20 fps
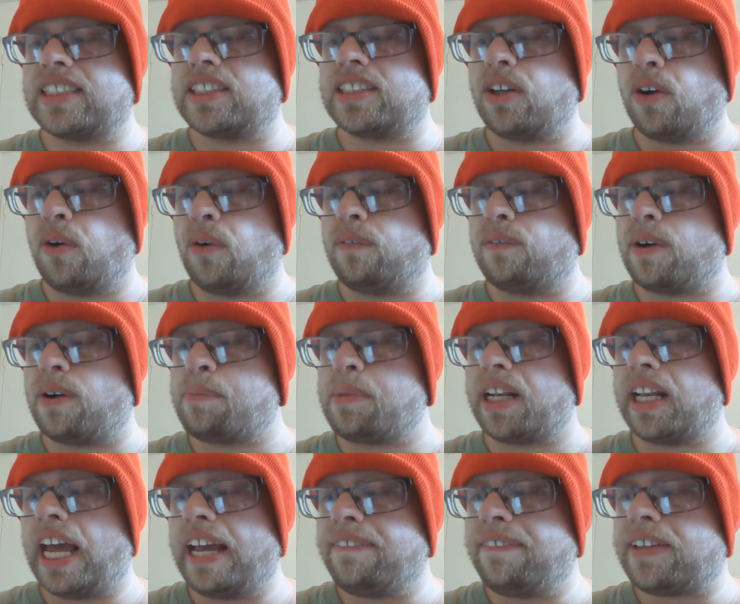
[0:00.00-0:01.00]
So from a
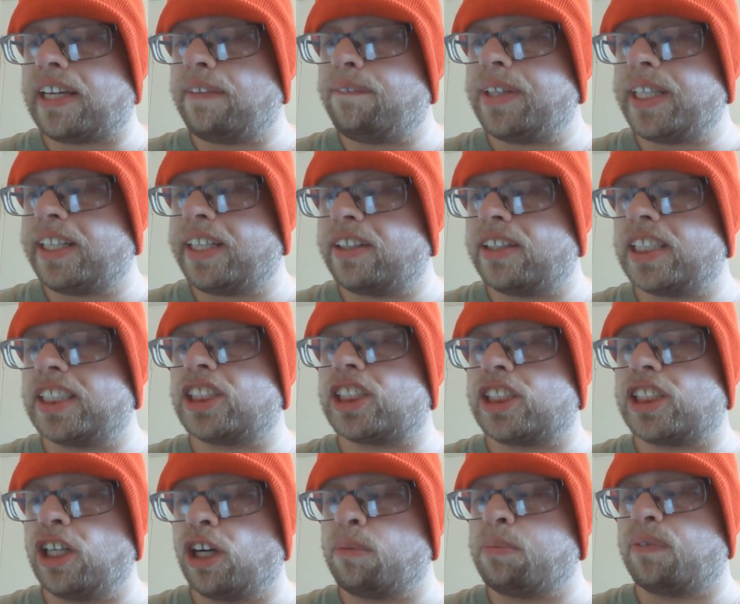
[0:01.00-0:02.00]
life configured in
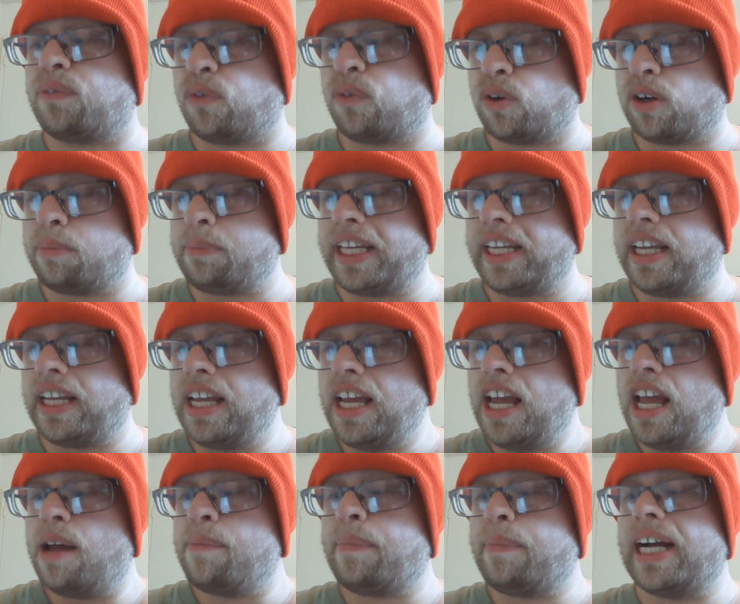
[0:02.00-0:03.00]
snow before me,
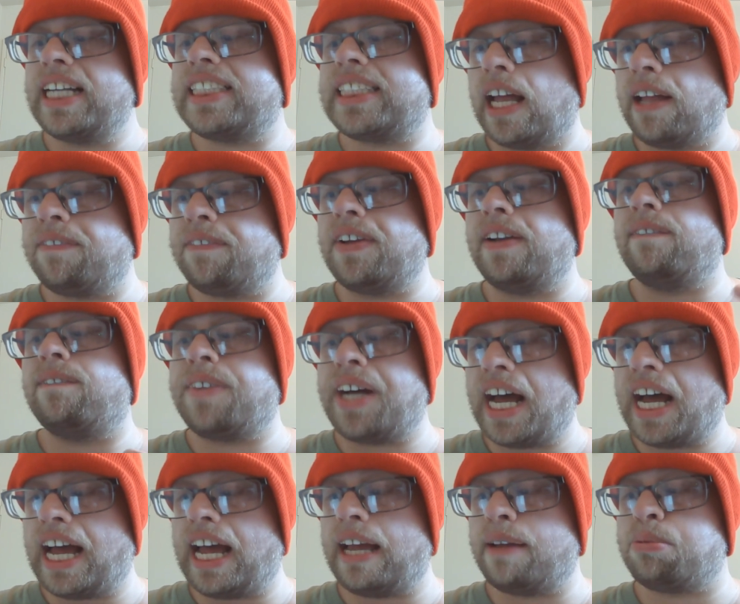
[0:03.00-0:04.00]
myself at
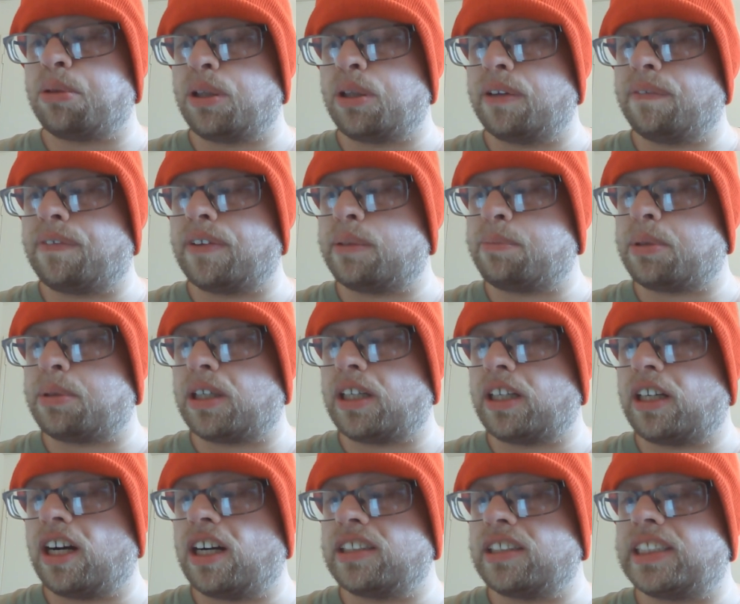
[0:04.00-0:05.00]
5, pulled from the burning
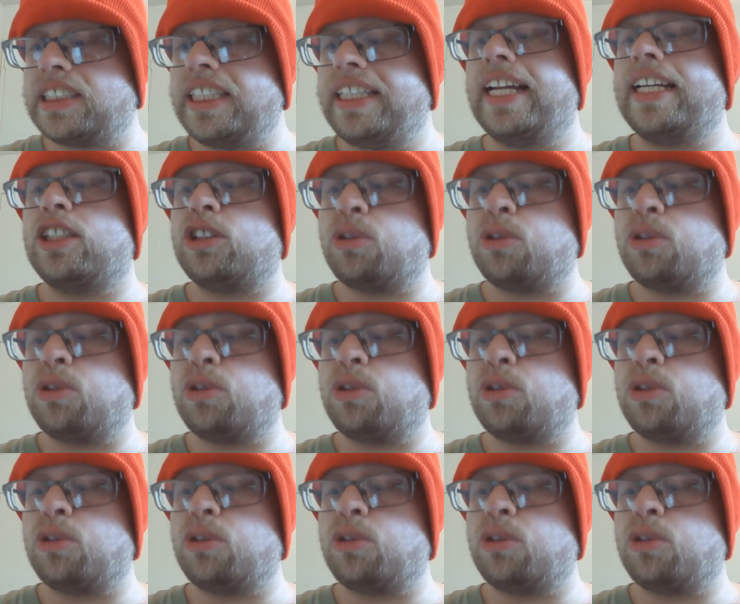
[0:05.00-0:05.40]
car seat at